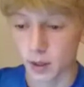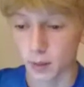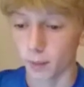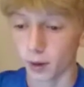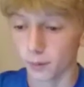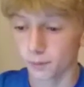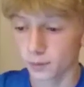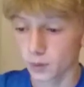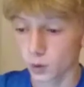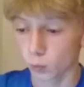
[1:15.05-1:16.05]
But
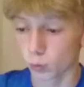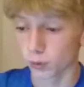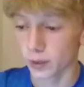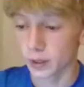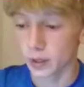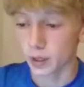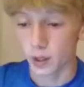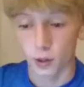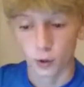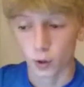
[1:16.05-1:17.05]
really,
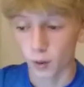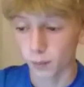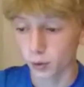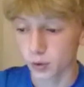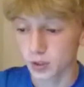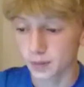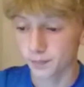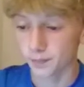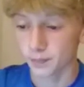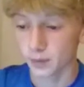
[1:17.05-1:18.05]
the numbers
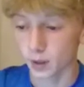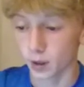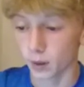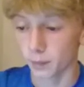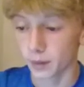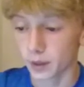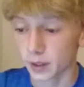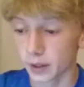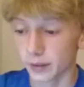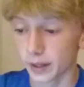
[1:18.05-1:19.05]

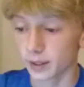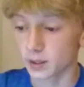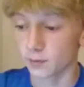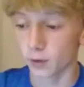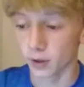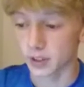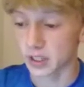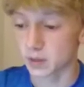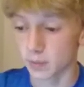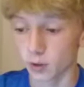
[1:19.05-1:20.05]
that Devontae
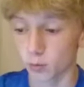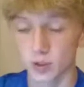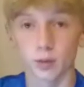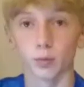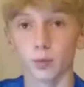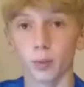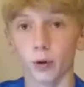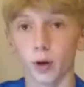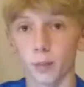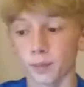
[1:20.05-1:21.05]
Smith was able to put
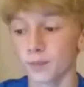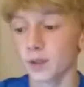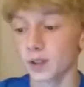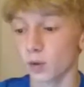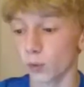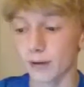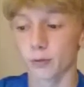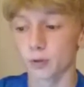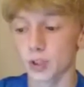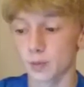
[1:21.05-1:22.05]
up, he had 11
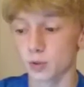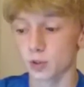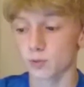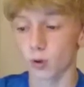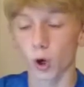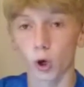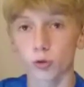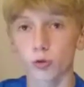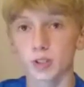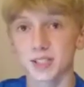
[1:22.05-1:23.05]
receptions for
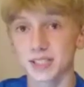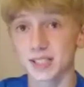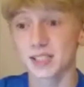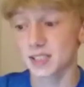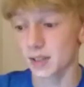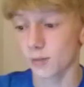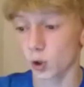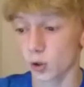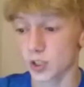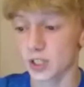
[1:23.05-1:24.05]
167
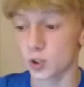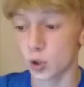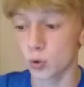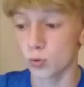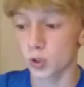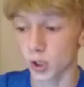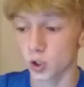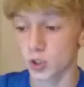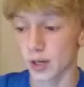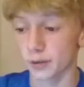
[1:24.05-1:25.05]
yards and 2
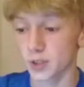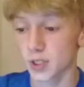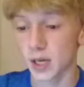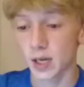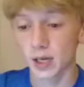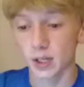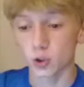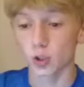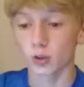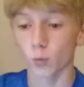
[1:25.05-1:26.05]
touchdowns. And
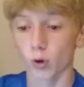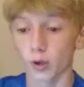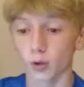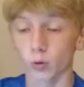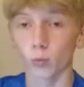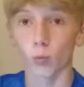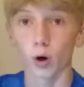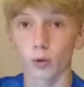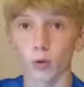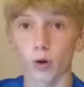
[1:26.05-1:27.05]
Jalen
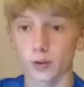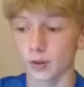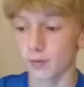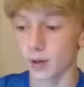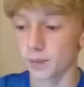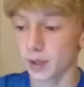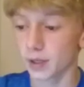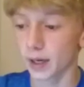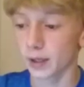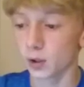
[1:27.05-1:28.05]
Waddle also having a big
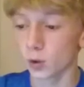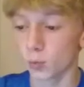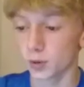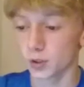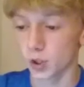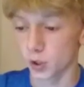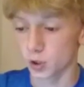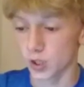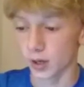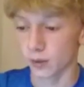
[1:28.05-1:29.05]
night with a
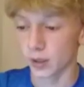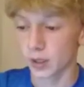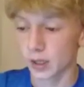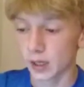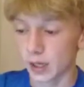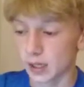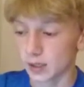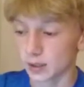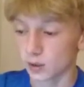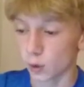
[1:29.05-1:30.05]
touchdown
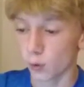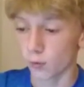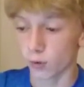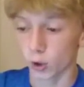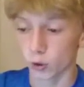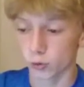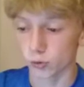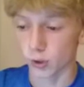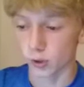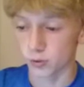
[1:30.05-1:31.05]
and over 100
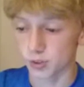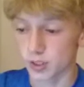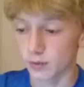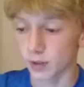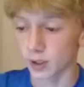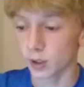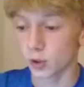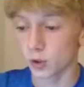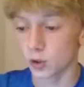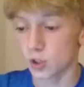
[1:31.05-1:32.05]
yards receiving.
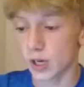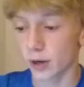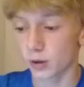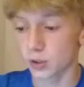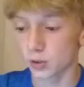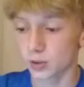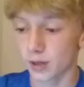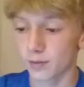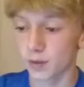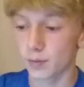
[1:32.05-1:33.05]
Najee Harris also
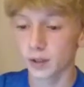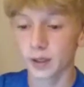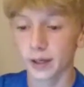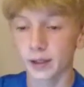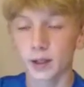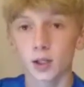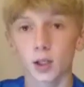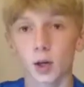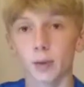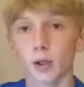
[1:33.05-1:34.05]
having a big night,
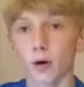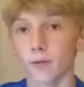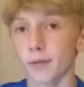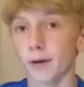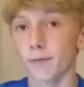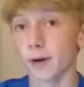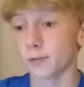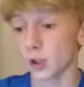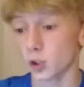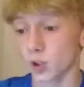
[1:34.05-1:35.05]
coming off that
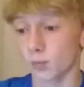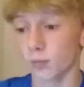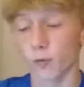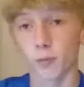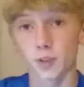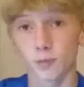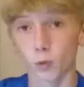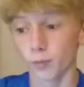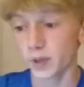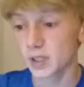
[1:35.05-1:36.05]
5-touchdown performance of Ole
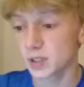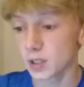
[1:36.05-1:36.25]
Miss.